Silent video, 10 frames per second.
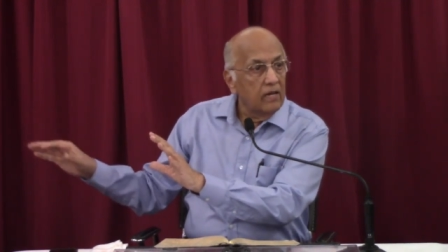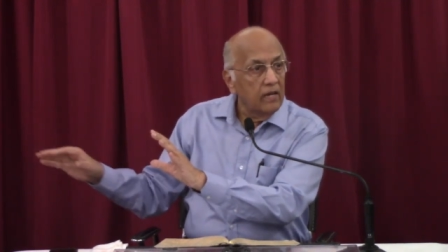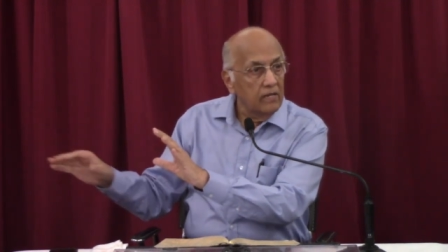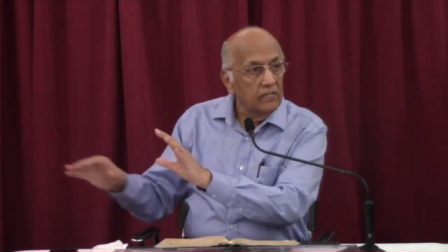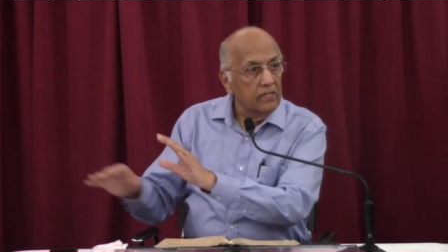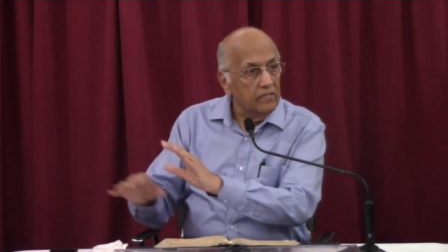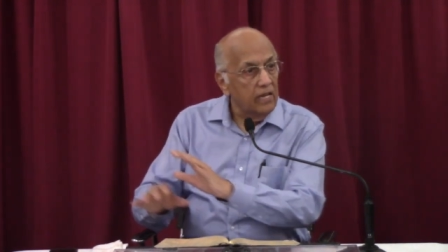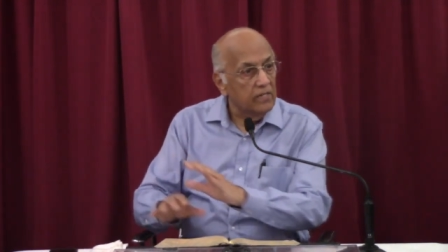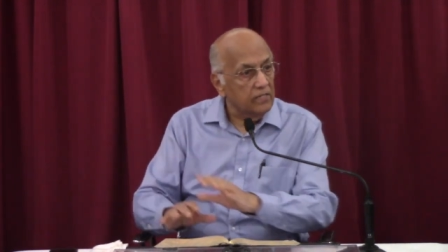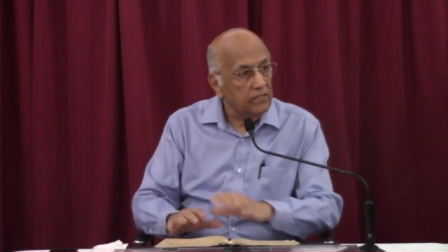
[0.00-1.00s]
And he says,
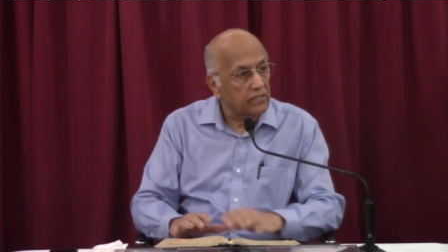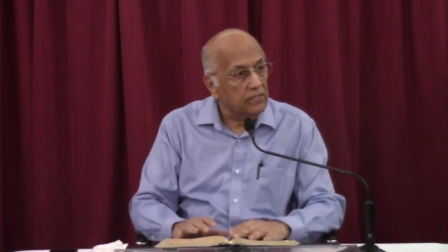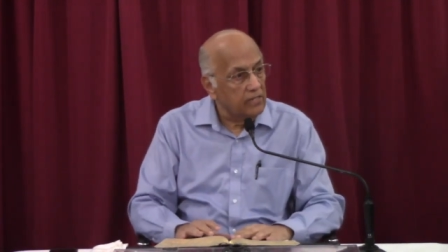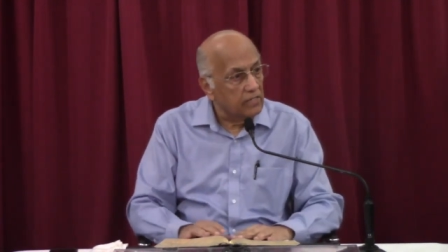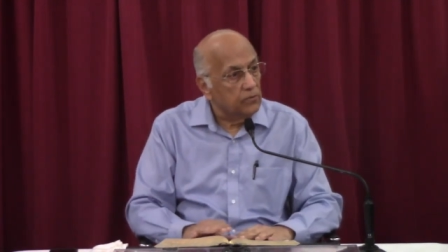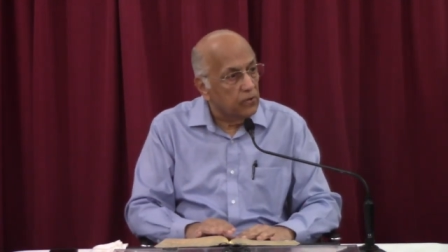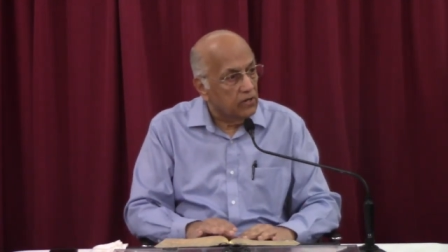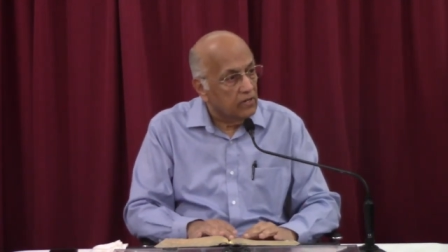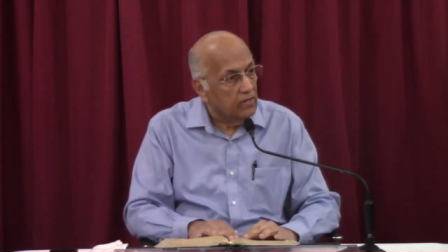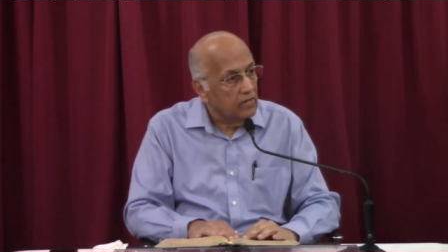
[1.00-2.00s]
Yes, this does
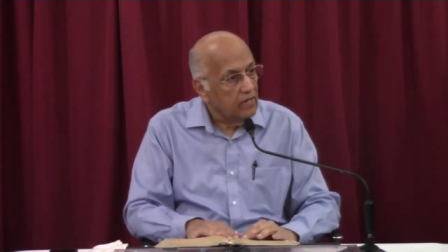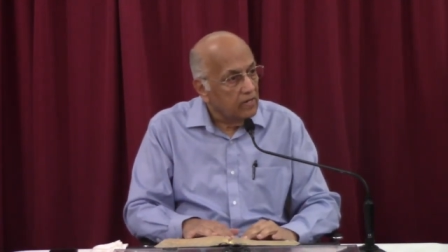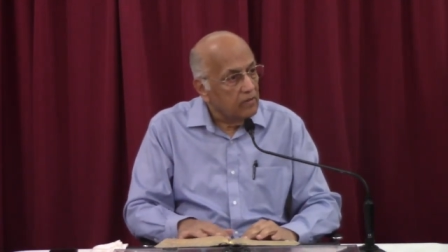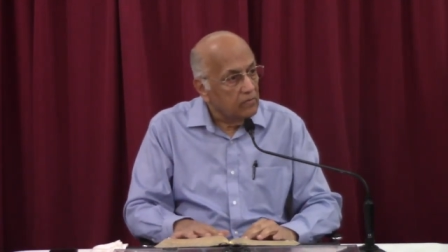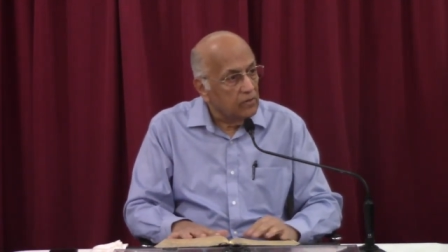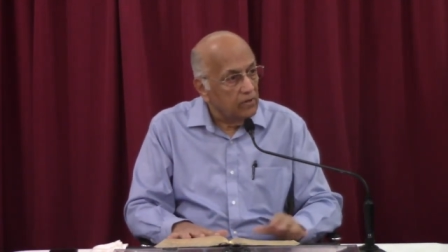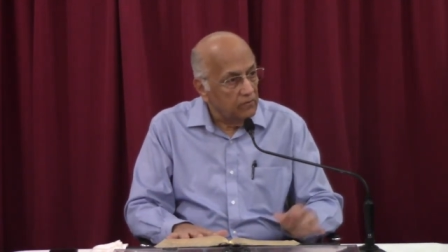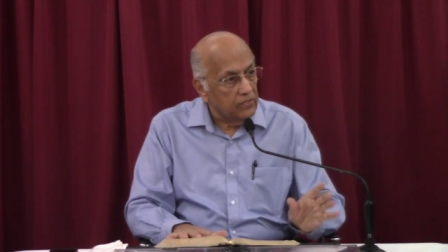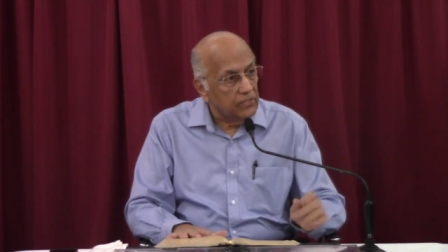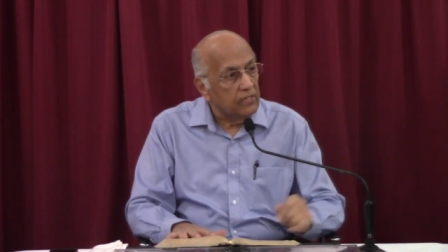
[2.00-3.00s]
work, but only
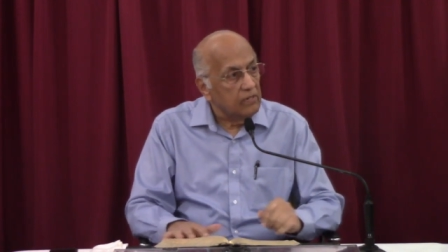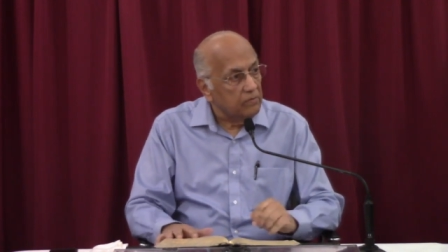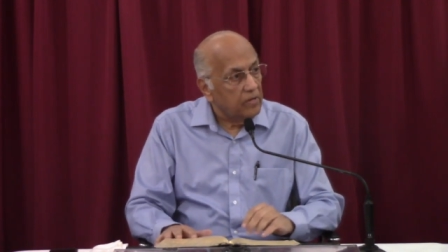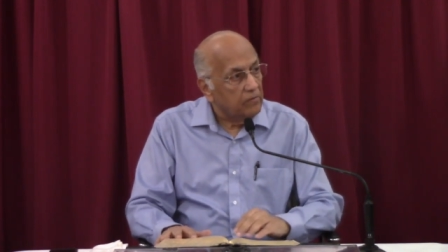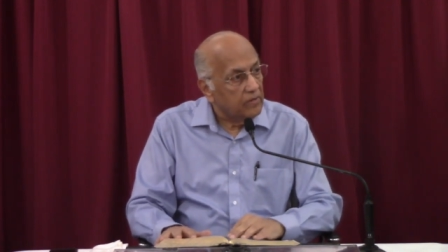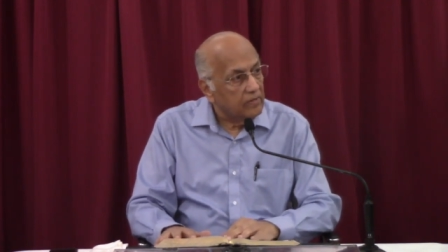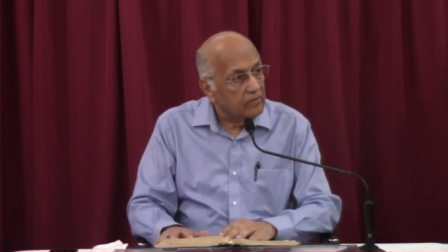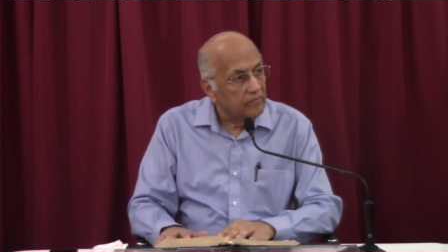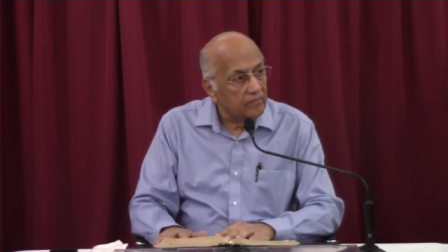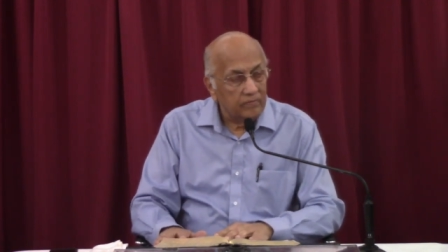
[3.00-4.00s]
for certain people.
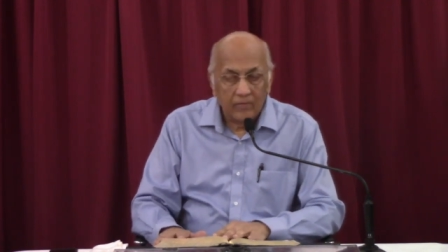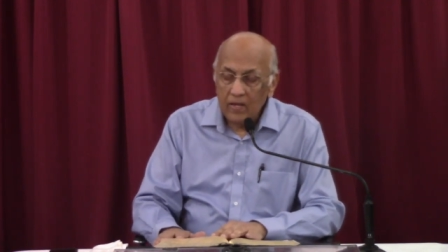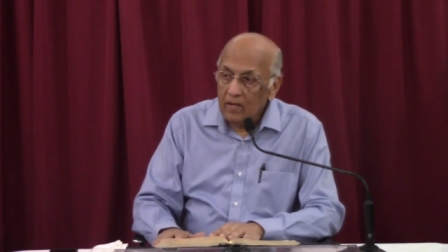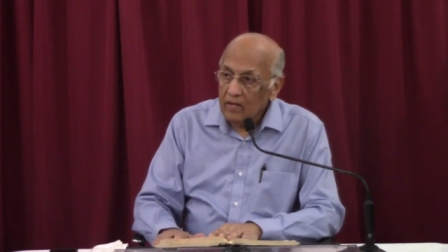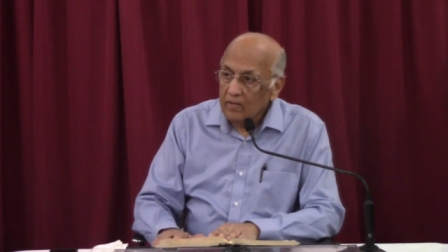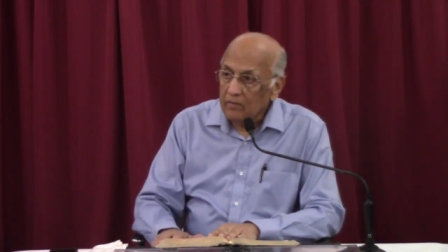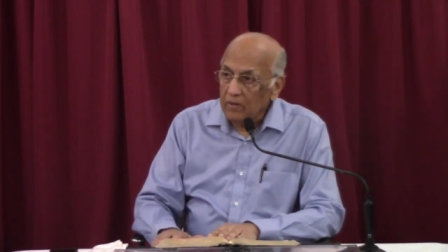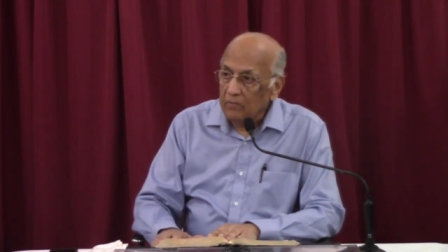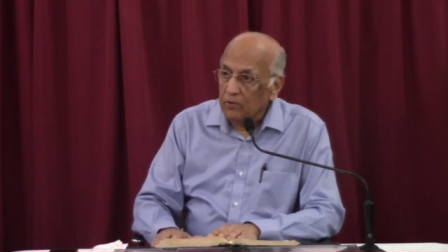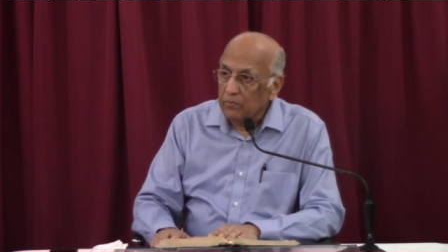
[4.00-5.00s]
The
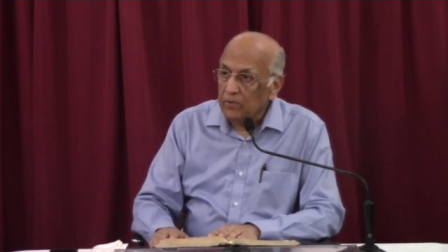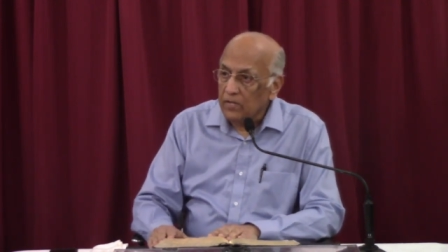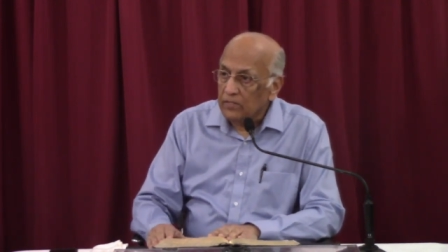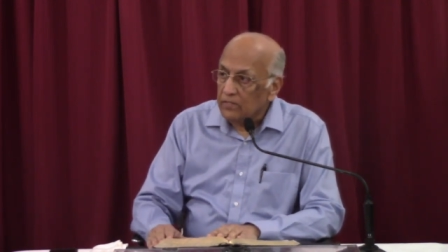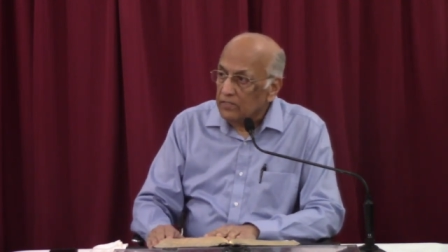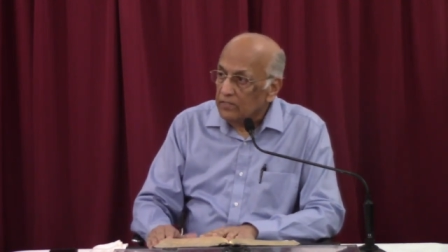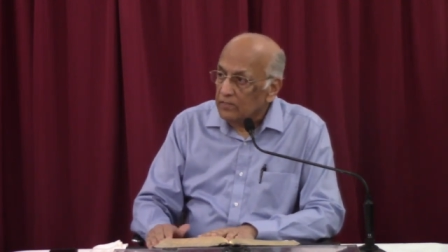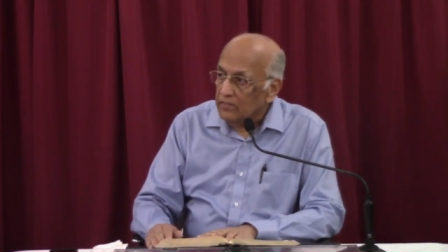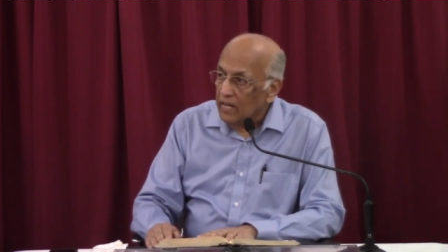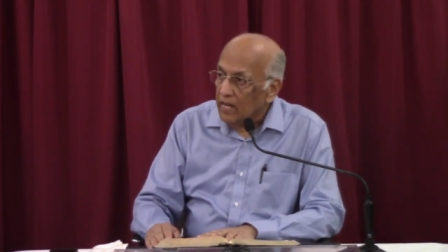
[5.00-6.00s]
people who preach
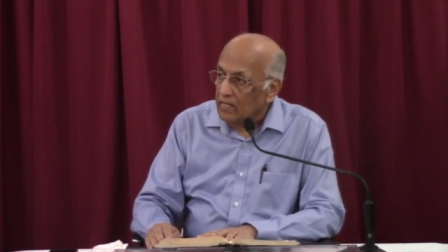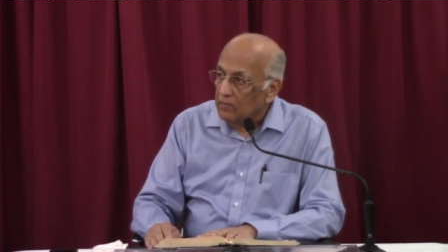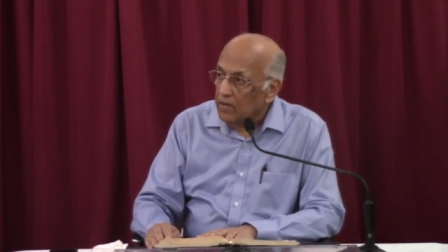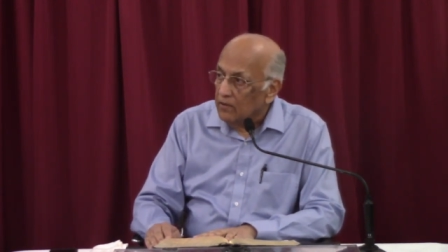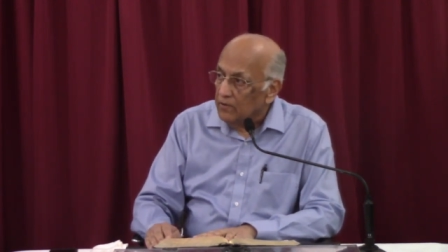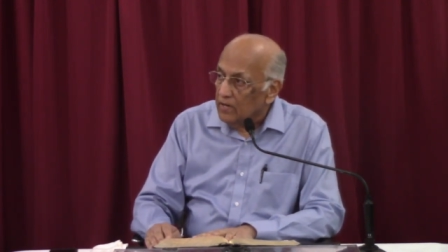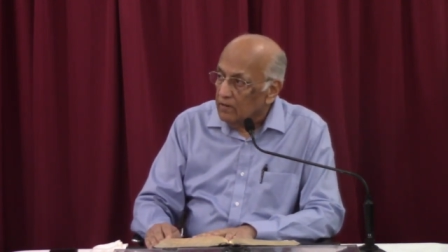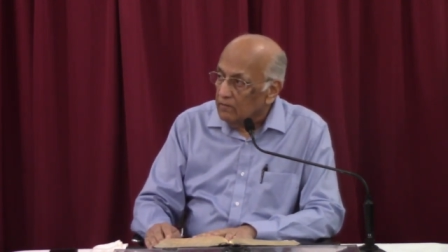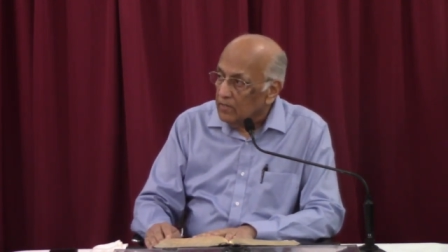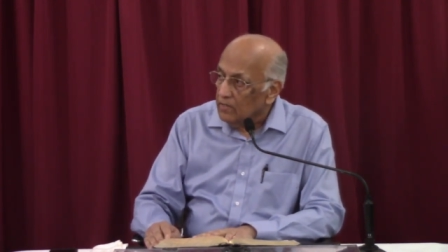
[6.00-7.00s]
this, they get the benefit
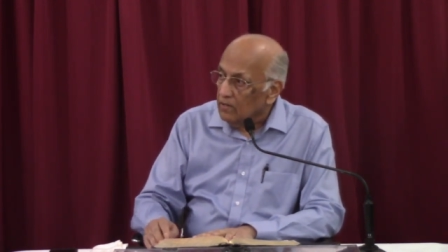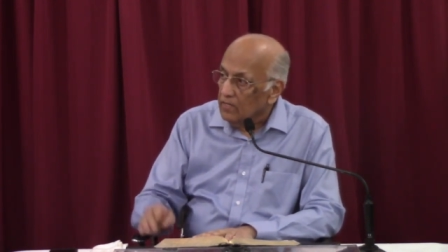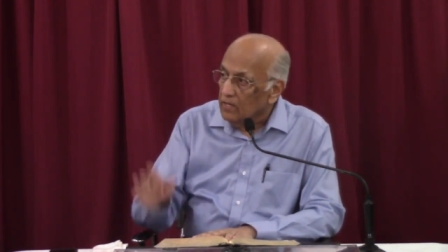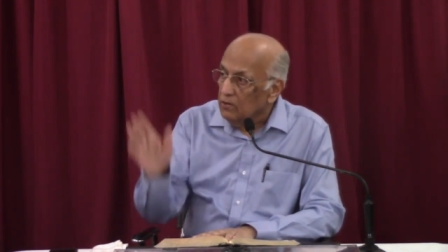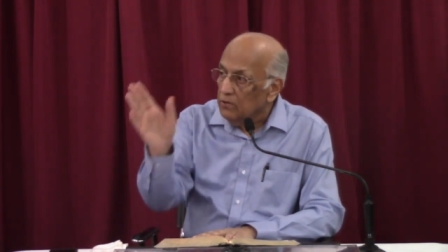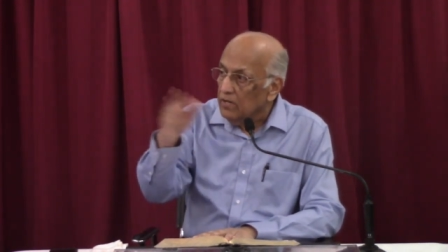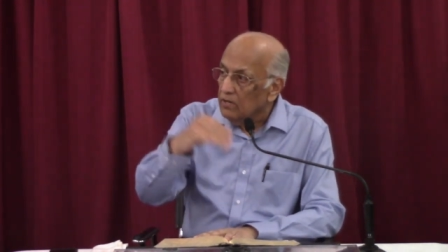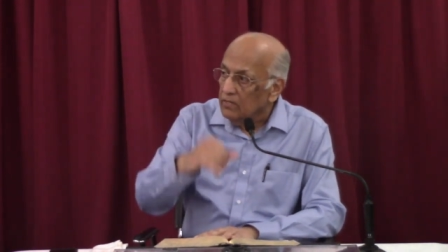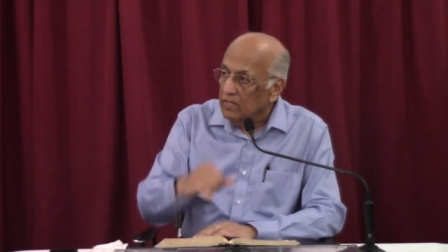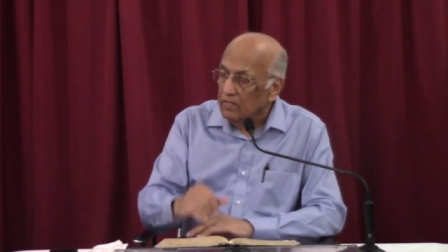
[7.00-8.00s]
out of it, Not they're looting
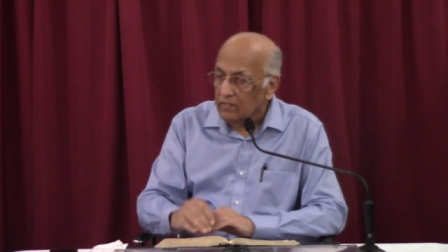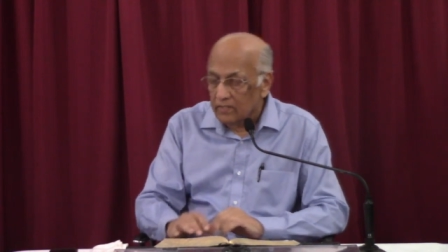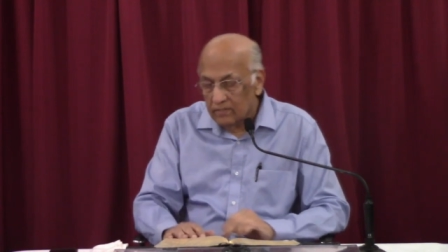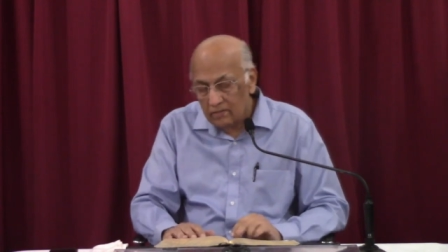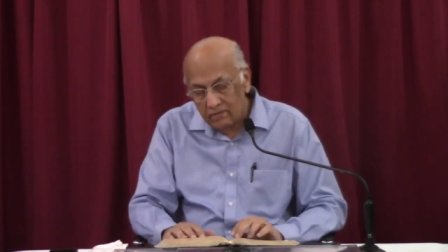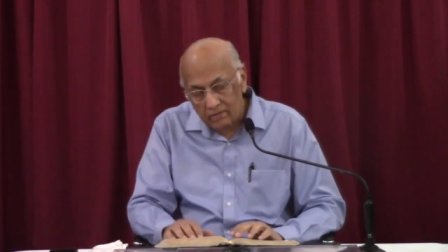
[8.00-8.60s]
all the others.